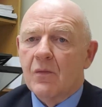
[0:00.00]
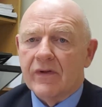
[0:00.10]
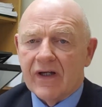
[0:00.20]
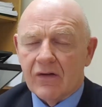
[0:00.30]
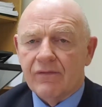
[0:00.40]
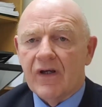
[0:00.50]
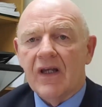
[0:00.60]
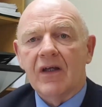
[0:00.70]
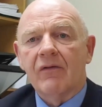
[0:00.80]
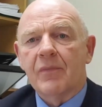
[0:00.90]
without
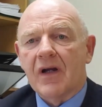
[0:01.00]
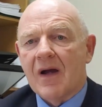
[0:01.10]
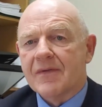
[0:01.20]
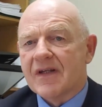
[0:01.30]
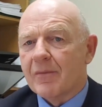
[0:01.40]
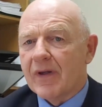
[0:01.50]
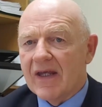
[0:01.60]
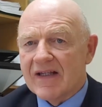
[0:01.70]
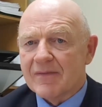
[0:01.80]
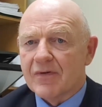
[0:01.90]
availing of perhaps an
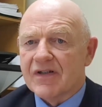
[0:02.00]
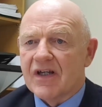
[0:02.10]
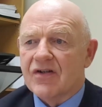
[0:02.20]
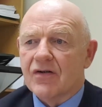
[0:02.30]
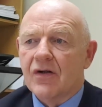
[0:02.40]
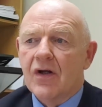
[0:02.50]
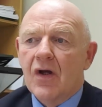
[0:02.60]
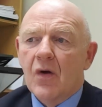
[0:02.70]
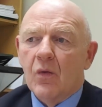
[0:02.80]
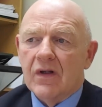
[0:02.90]
appeals procedure,
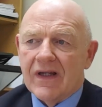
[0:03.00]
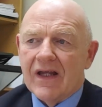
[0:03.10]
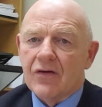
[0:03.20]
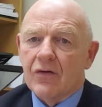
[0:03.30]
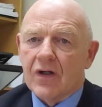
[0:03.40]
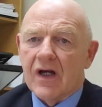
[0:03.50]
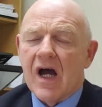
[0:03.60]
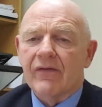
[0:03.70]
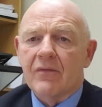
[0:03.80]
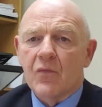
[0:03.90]
well then you're going to
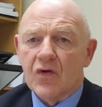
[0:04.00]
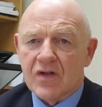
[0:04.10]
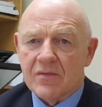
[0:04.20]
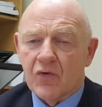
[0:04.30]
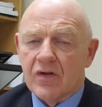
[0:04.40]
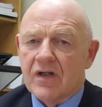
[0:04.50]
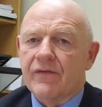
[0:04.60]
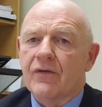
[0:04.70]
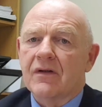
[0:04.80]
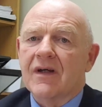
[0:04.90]
have a much more
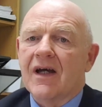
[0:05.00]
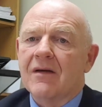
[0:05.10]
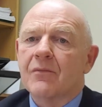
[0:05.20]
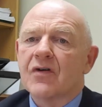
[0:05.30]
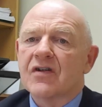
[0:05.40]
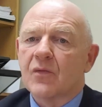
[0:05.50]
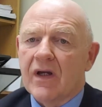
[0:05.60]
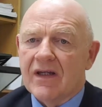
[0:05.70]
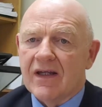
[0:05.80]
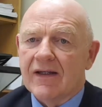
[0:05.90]
difficult time
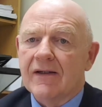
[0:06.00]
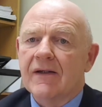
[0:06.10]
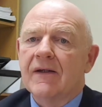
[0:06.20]
persuading